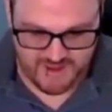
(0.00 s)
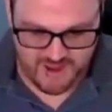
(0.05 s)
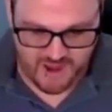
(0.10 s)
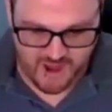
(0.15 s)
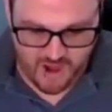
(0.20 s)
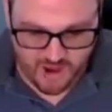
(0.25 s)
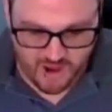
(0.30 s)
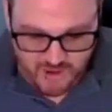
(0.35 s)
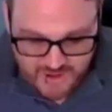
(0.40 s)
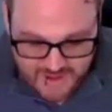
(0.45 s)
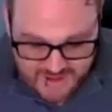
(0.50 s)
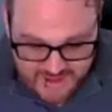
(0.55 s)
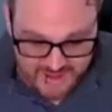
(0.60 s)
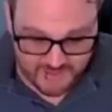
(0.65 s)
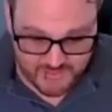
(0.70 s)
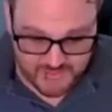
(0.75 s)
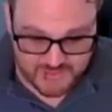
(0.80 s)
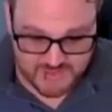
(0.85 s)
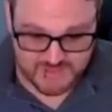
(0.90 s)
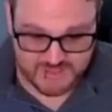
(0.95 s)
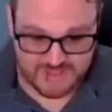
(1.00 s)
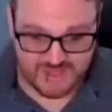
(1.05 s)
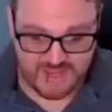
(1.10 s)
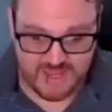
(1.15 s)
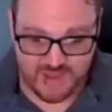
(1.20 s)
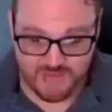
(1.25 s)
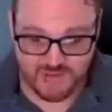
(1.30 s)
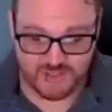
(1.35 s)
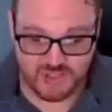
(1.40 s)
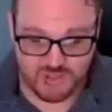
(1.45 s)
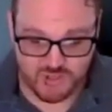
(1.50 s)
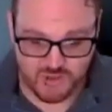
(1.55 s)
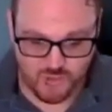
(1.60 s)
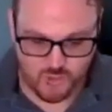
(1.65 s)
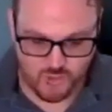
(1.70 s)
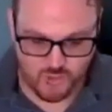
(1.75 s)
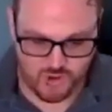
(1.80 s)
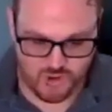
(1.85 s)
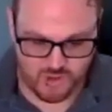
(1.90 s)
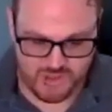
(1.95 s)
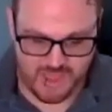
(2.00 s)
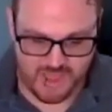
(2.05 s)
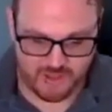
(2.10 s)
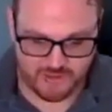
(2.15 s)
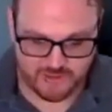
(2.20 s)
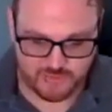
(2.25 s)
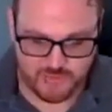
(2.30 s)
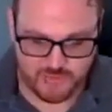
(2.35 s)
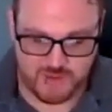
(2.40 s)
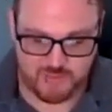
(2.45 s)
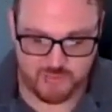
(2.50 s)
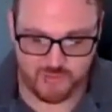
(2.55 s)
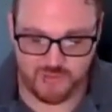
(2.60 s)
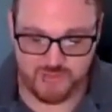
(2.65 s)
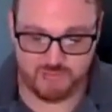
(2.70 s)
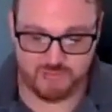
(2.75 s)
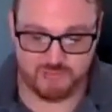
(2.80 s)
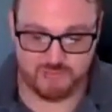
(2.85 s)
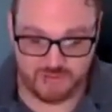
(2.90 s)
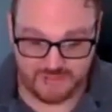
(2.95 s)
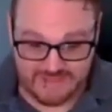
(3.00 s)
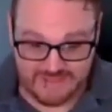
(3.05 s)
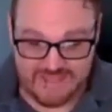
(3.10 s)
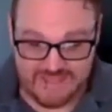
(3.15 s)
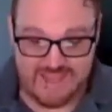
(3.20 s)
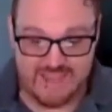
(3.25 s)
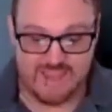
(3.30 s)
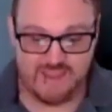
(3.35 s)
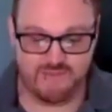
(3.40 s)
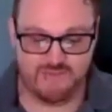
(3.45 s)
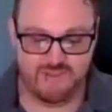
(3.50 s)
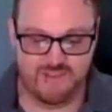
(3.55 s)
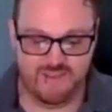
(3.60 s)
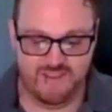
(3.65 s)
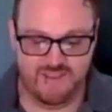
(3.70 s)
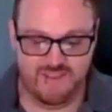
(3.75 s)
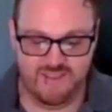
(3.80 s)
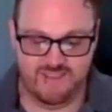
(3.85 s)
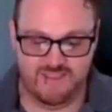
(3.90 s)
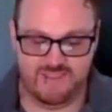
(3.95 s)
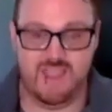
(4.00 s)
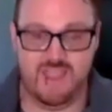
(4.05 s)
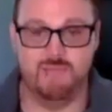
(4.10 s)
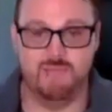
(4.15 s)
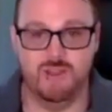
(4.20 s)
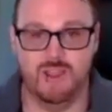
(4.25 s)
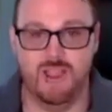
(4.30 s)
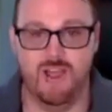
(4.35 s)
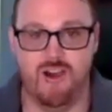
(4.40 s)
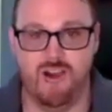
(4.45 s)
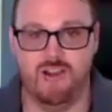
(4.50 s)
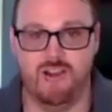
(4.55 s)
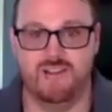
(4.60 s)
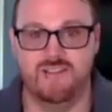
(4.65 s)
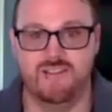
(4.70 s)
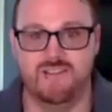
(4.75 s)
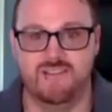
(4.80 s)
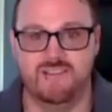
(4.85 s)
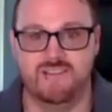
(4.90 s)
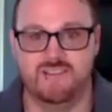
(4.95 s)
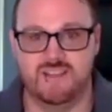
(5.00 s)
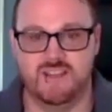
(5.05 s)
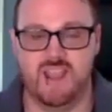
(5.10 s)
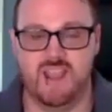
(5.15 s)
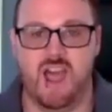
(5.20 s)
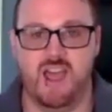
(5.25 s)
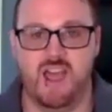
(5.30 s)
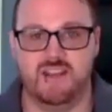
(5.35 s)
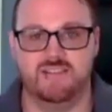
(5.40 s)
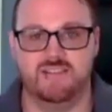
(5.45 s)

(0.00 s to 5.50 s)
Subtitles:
Our gifts given to the world helps people believe they belong to God.